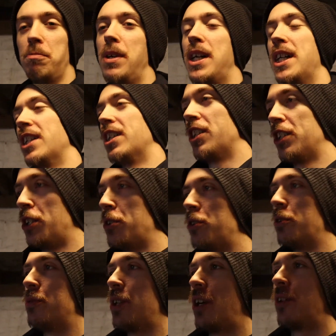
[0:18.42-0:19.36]
Mania
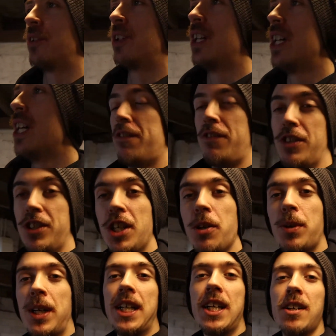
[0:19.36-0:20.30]
YouTube channel. If you're
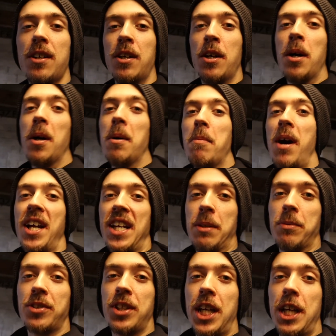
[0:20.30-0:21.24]
new here, my
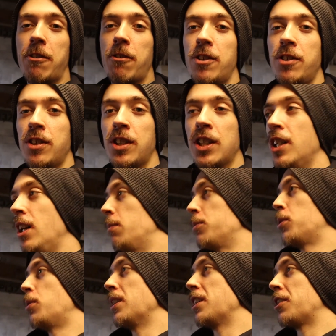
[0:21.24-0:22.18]
name's Kieran, I'm
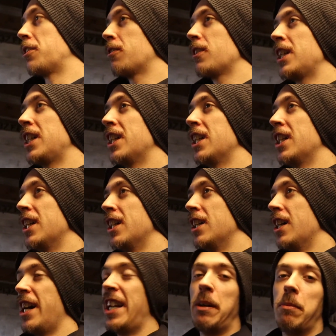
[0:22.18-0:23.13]
23
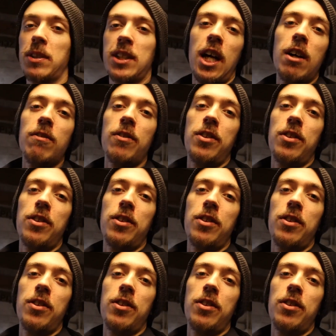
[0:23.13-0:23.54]
and I'm a car